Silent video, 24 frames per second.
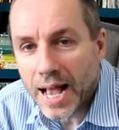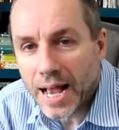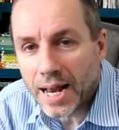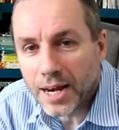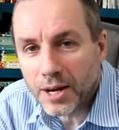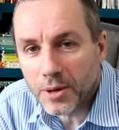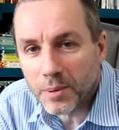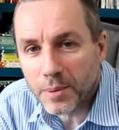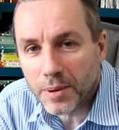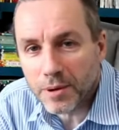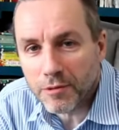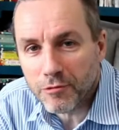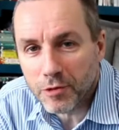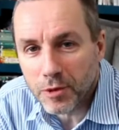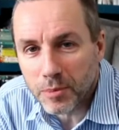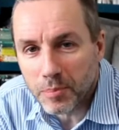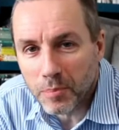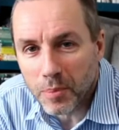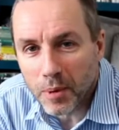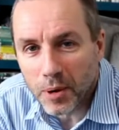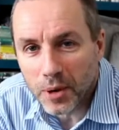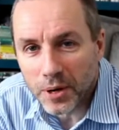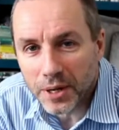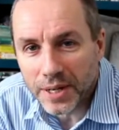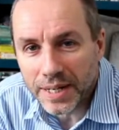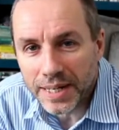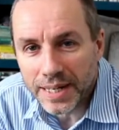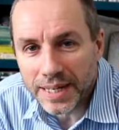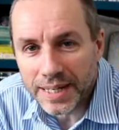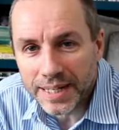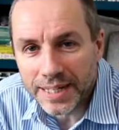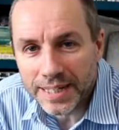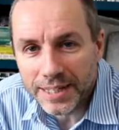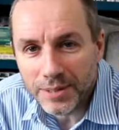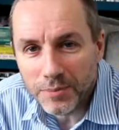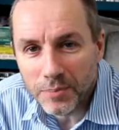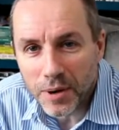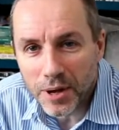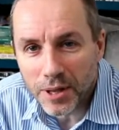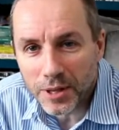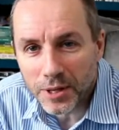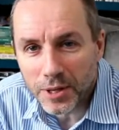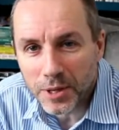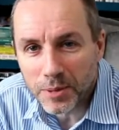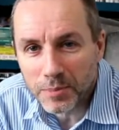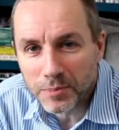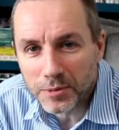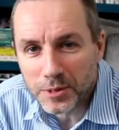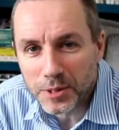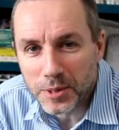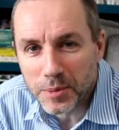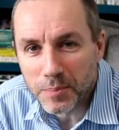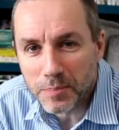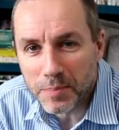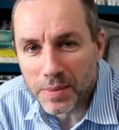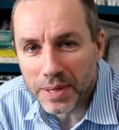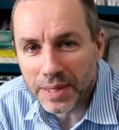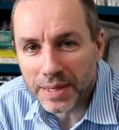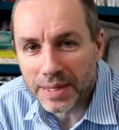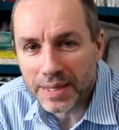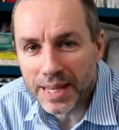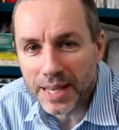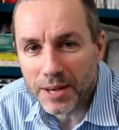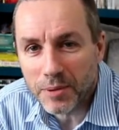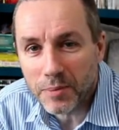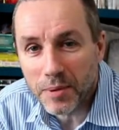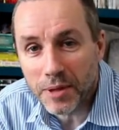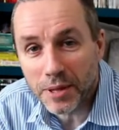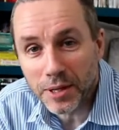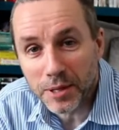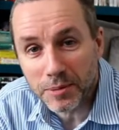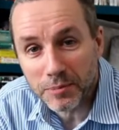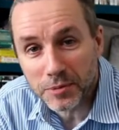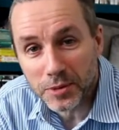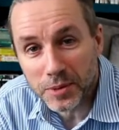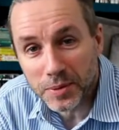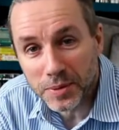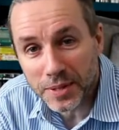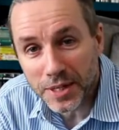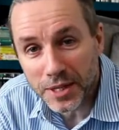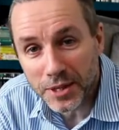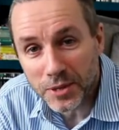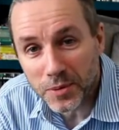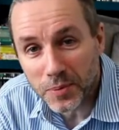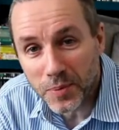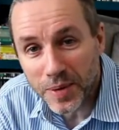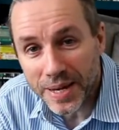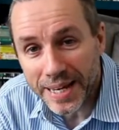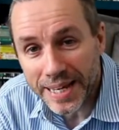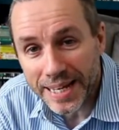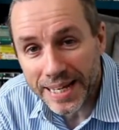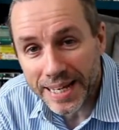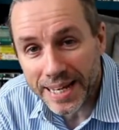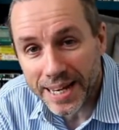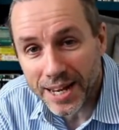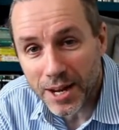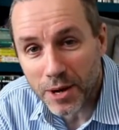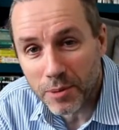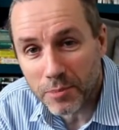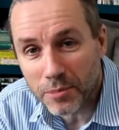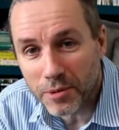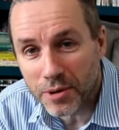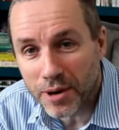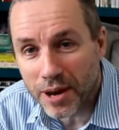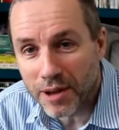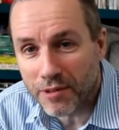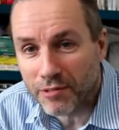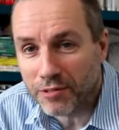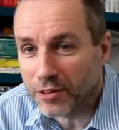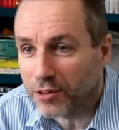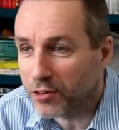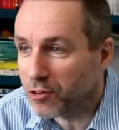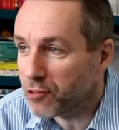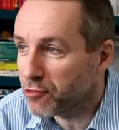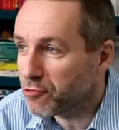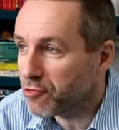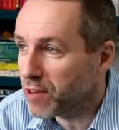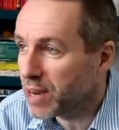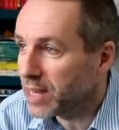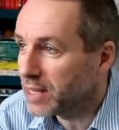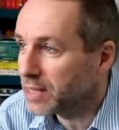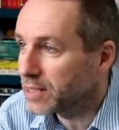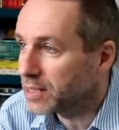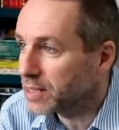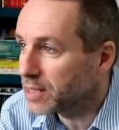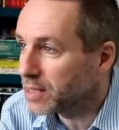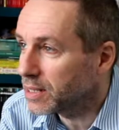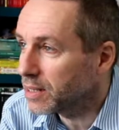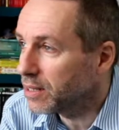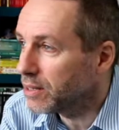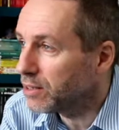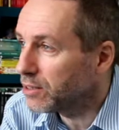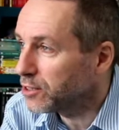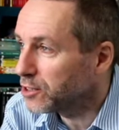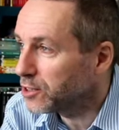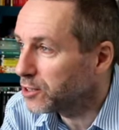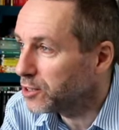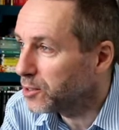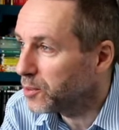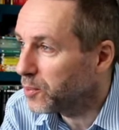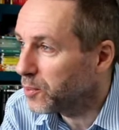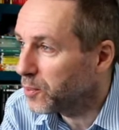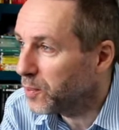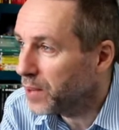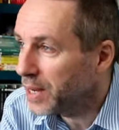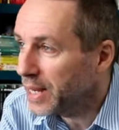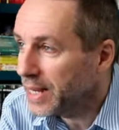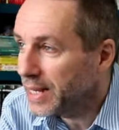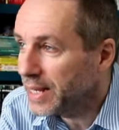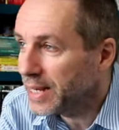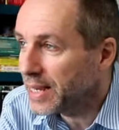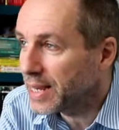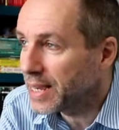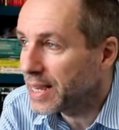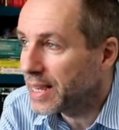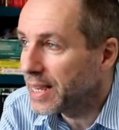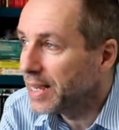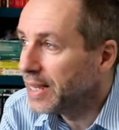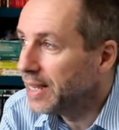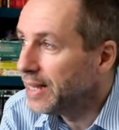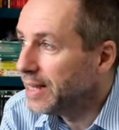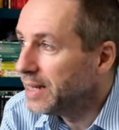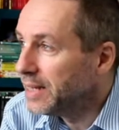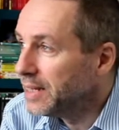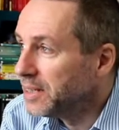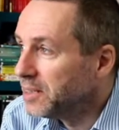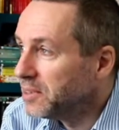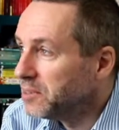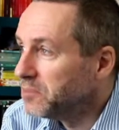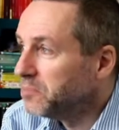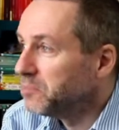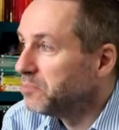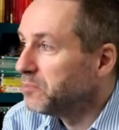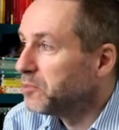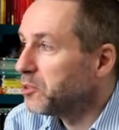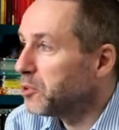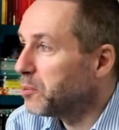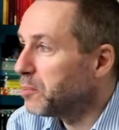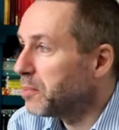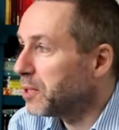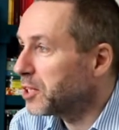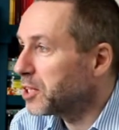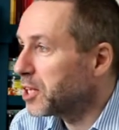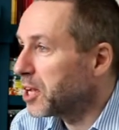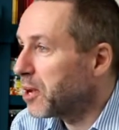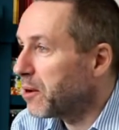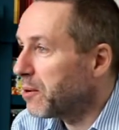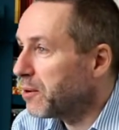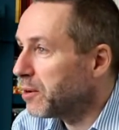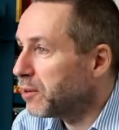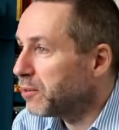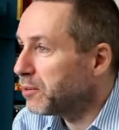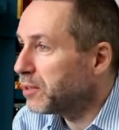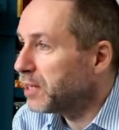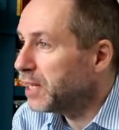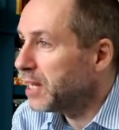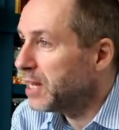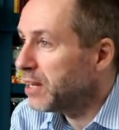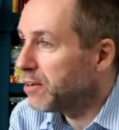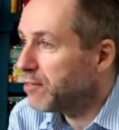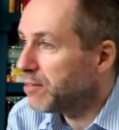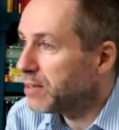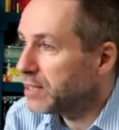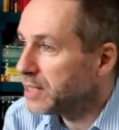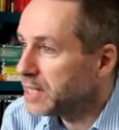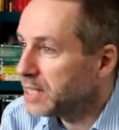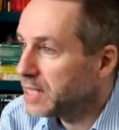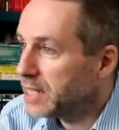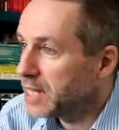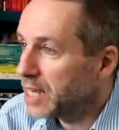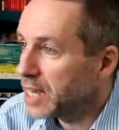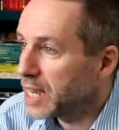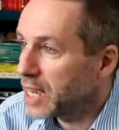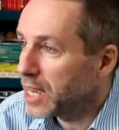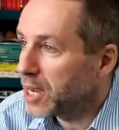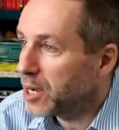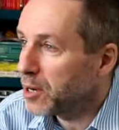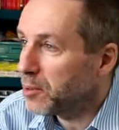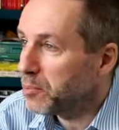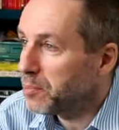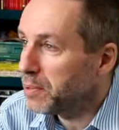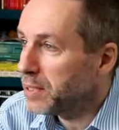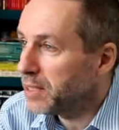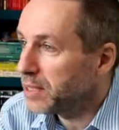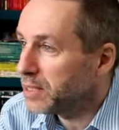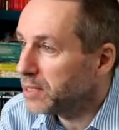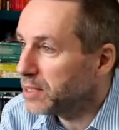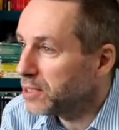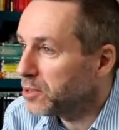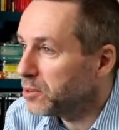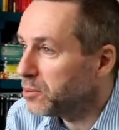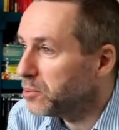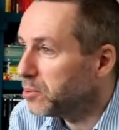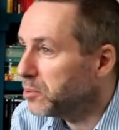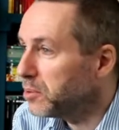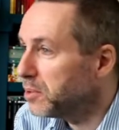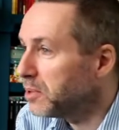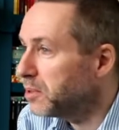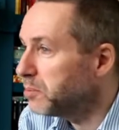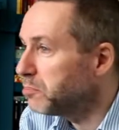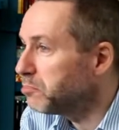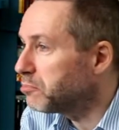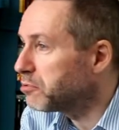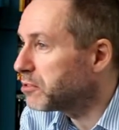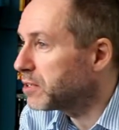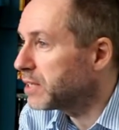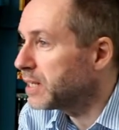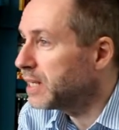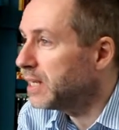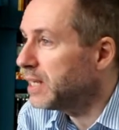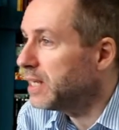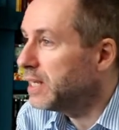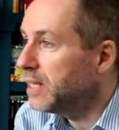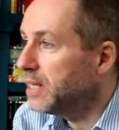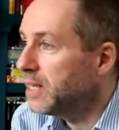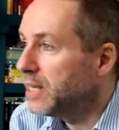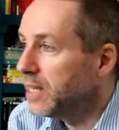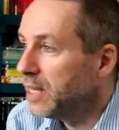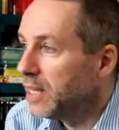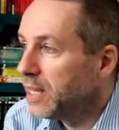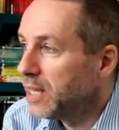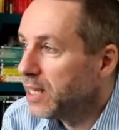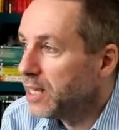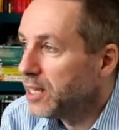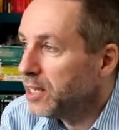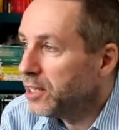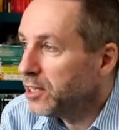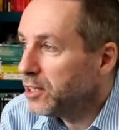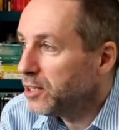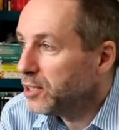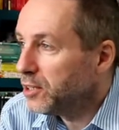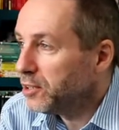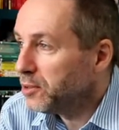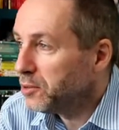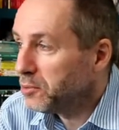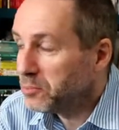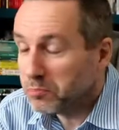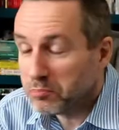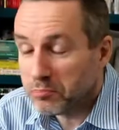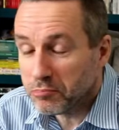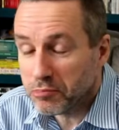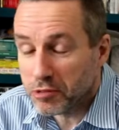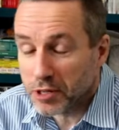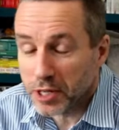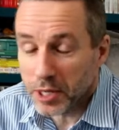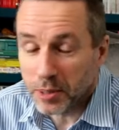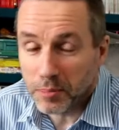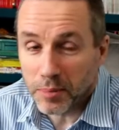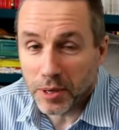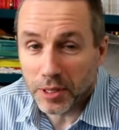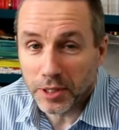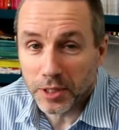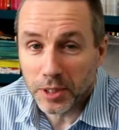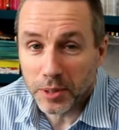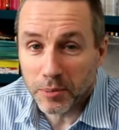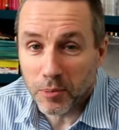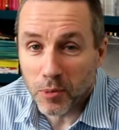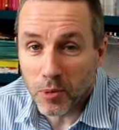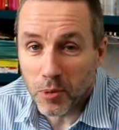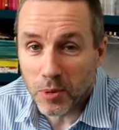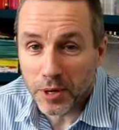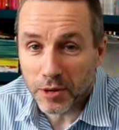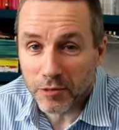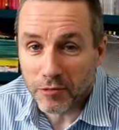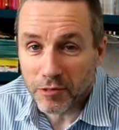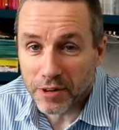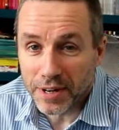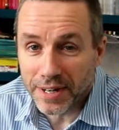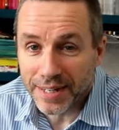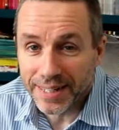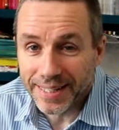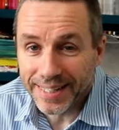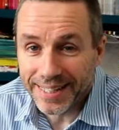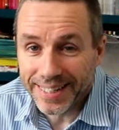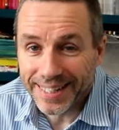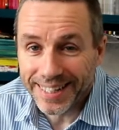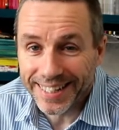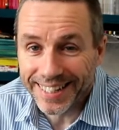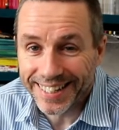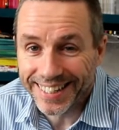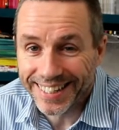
Hello everybody, welcome to Monday, welcome to another week. Hope you're having a great start to the week. Not much going on here in Sidcup, it's all pretty Monday morning really.